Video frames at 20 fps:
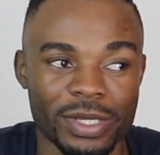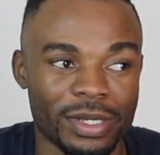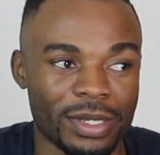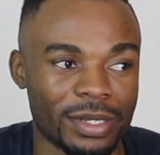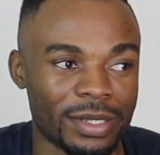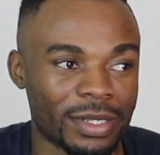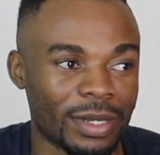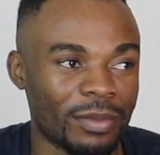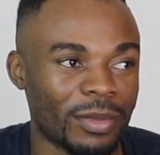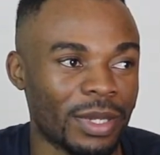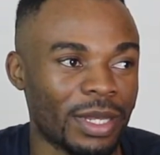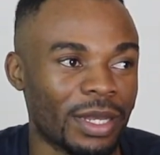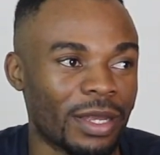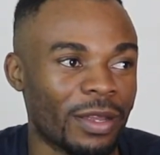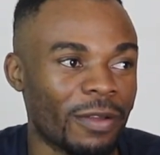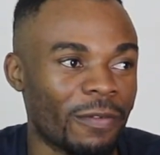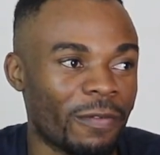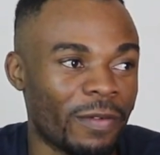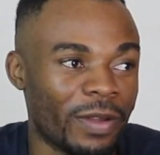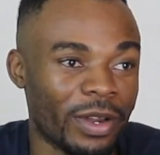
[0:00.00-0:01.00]
is something
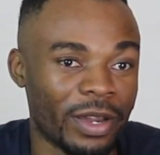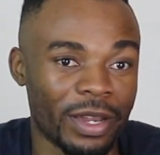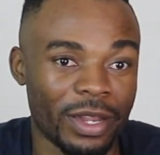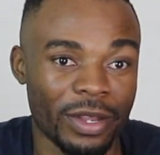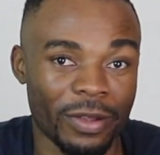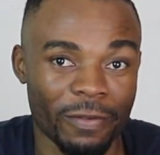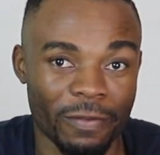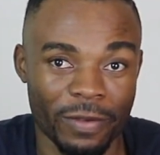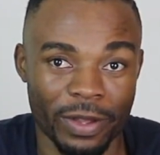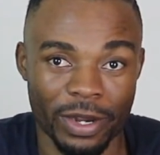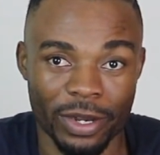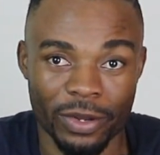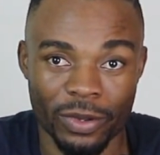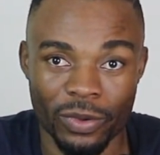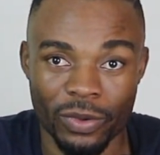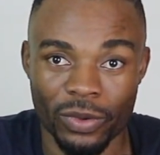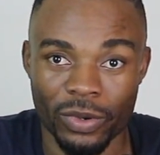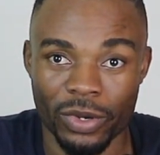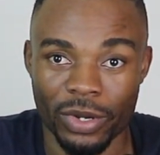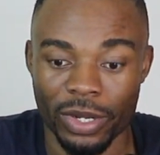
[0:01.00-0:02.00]
very, very
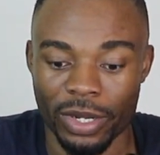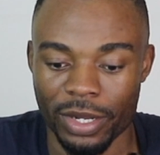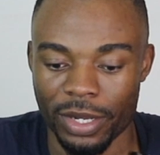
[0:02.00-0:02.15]
good.